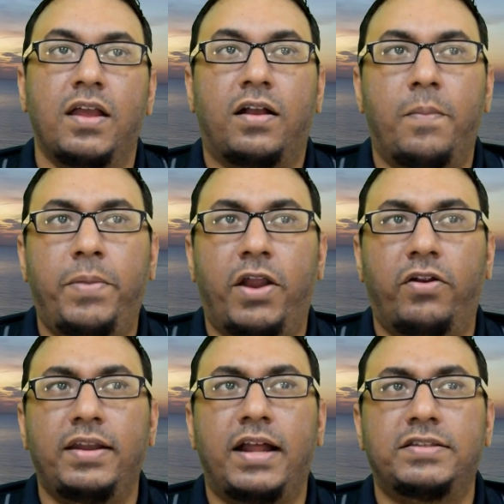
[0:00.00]

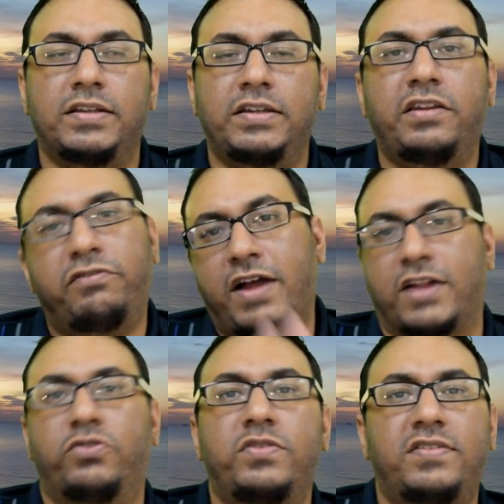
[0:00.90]
comparing that to the de
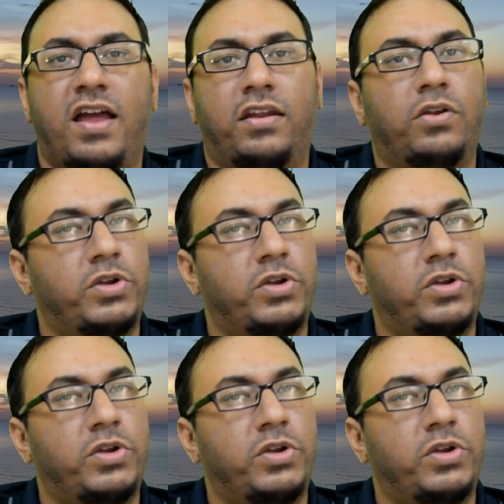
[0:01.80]
facto standard,